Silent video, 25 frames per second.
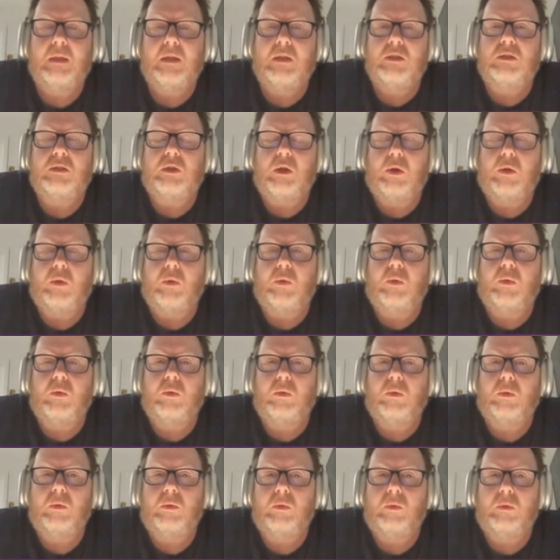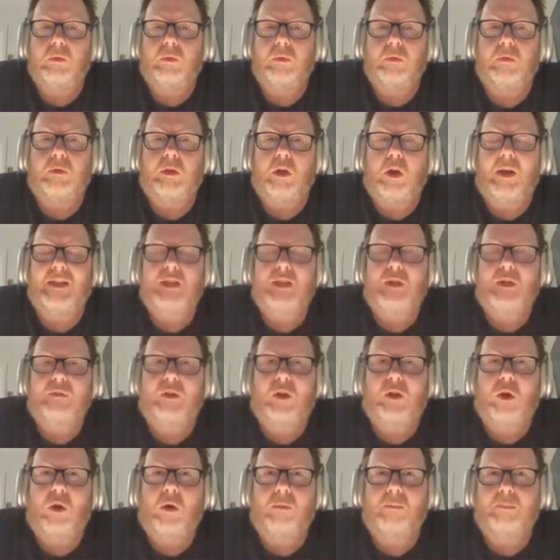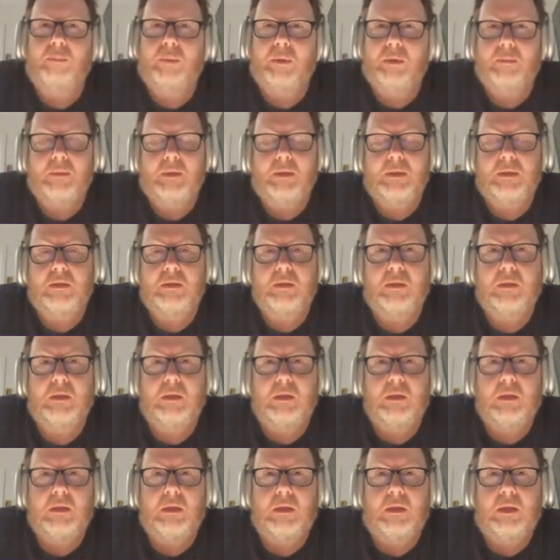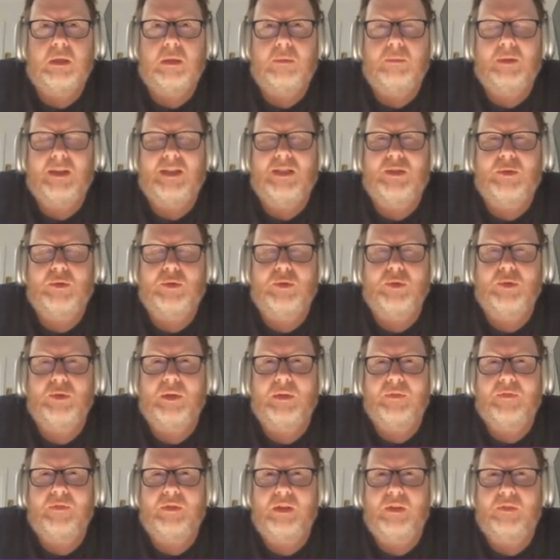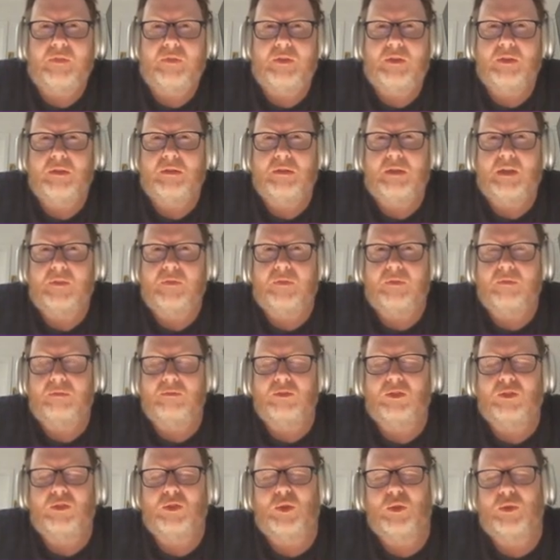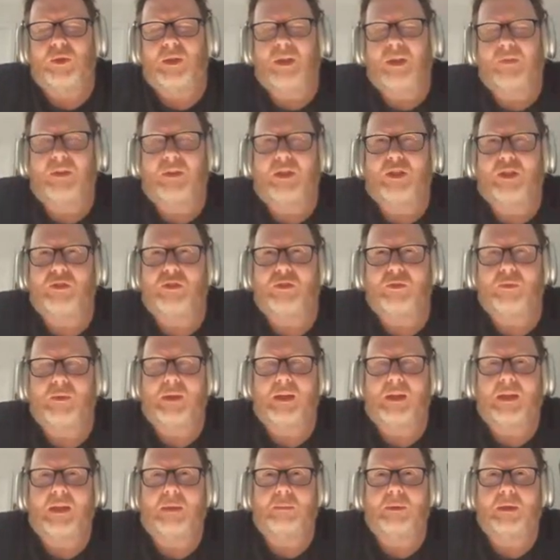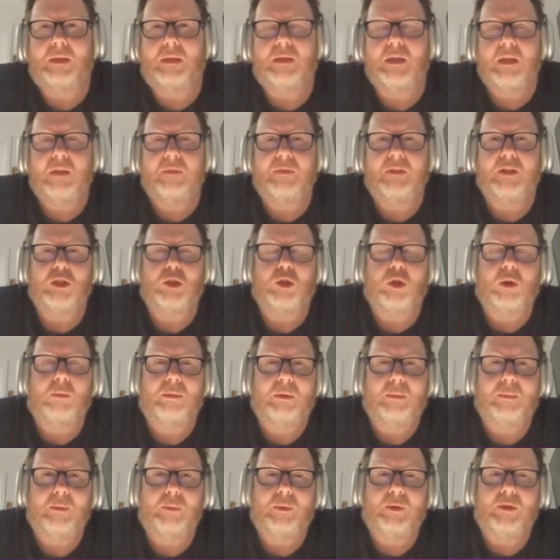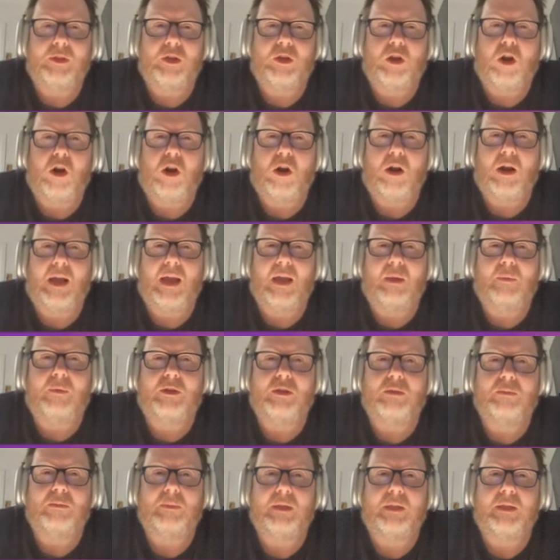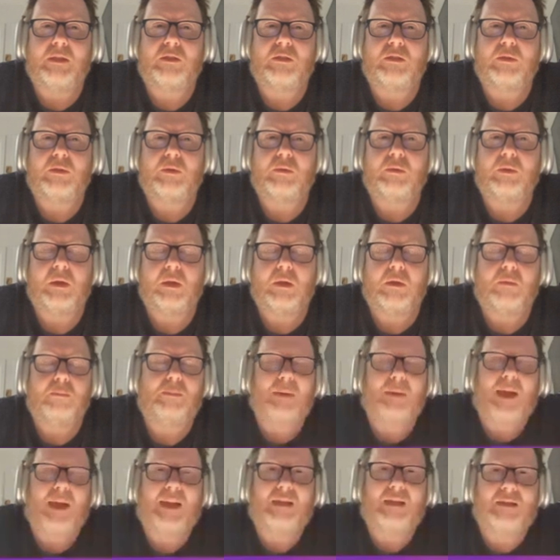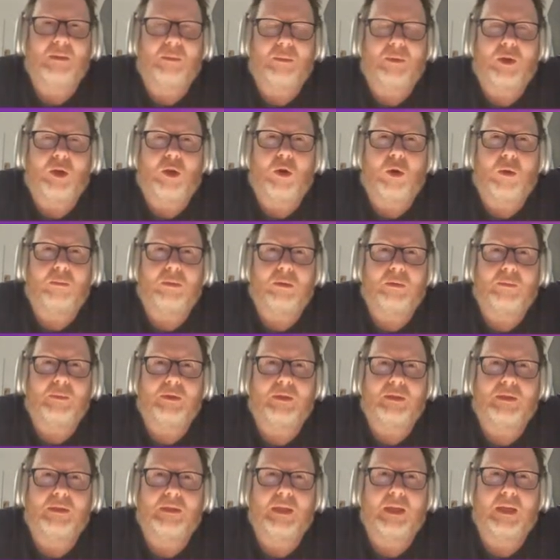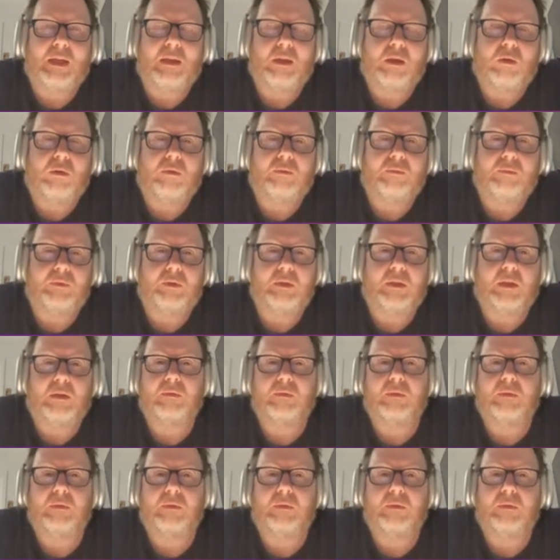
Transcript: So the idea of a complement, I guess there are not two definitions really, but there's complement with an I, which means to pay someone a compliment, to say, oh,